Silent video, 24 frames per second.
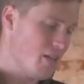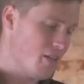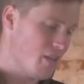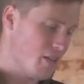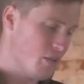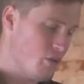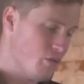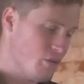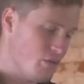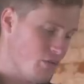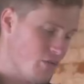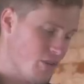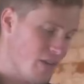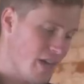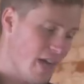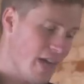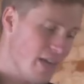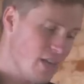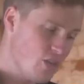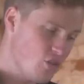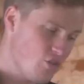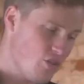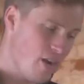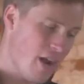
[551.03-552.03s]
The use of
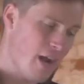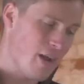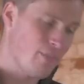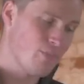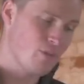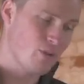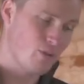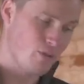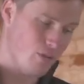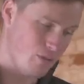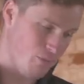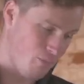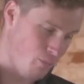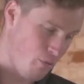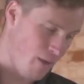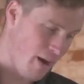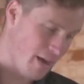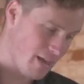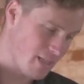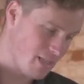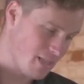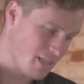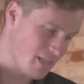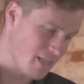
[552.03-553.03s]
cage traps, good
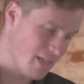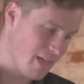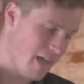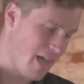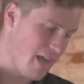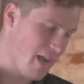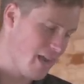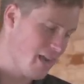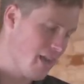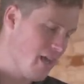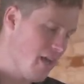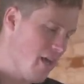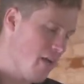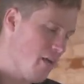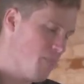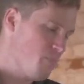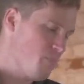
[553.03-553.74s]
practice again.